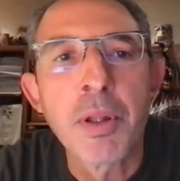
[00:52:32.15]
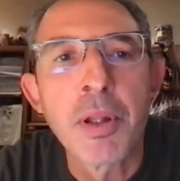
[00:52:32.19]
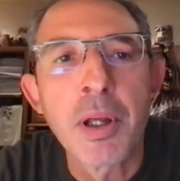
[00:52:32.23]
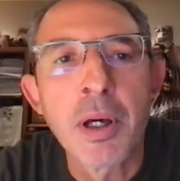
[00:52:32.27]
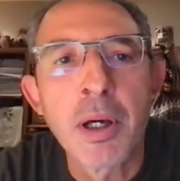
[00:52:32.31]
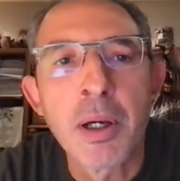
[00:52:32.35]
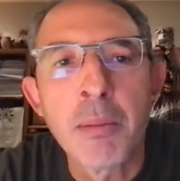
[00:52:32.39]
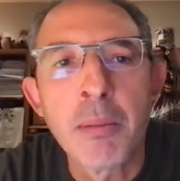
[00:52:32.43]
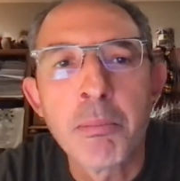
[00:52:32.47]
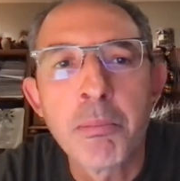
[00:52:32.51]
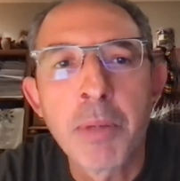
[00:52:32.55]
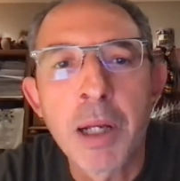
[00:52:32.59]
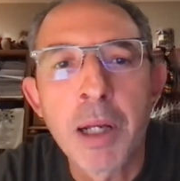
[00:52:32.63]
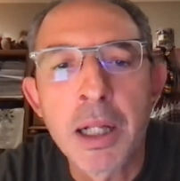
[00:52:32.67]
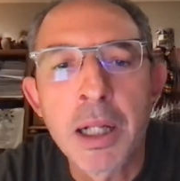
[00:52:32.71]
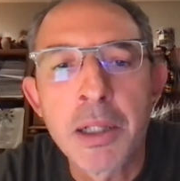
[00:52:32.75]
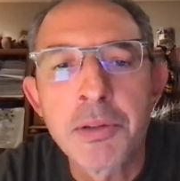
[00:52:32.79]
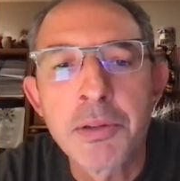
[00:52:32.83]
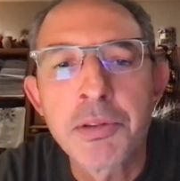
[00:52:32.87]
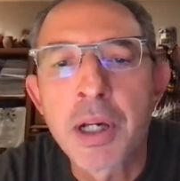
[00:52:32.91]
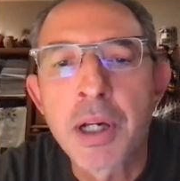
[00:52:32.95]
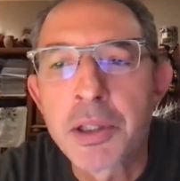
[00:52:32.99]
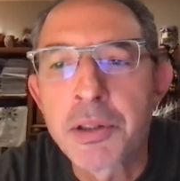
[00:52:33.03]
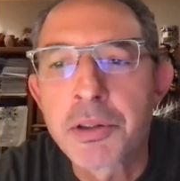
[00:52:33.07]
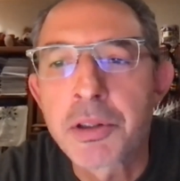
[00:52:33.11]
the plant
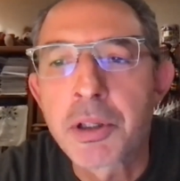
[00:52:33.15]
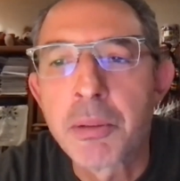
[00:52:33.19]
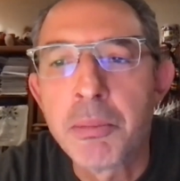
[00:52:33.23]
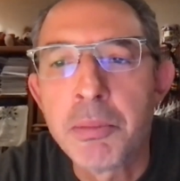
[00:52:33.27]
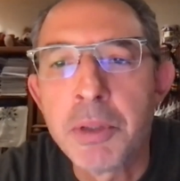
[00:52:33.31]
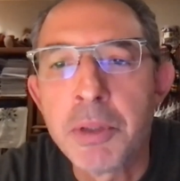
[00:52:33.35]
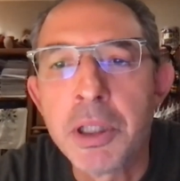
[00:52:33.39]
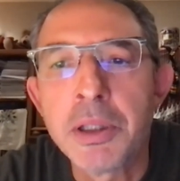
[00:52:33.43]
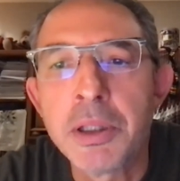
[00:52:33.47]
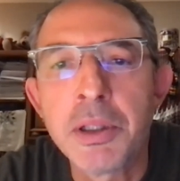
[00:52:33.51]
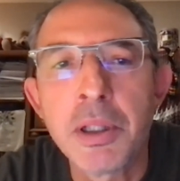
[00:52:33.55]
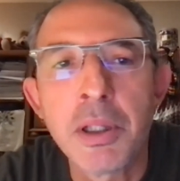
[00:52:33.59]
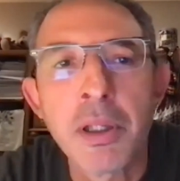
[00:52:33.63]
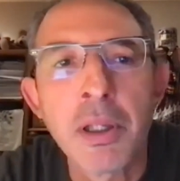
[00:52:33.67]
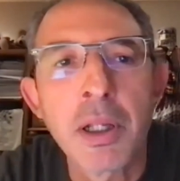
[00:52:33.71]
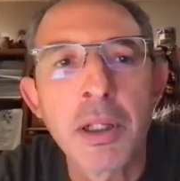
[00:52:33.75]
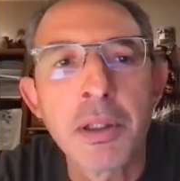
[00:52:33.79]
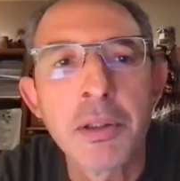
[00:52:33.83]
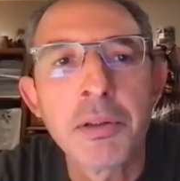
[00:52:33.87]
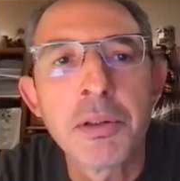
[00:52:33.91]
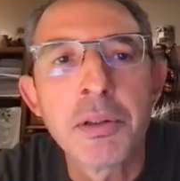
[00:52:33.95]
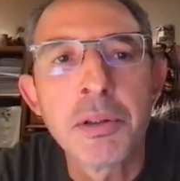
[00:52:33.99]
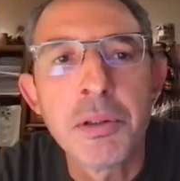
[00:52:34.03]
science community that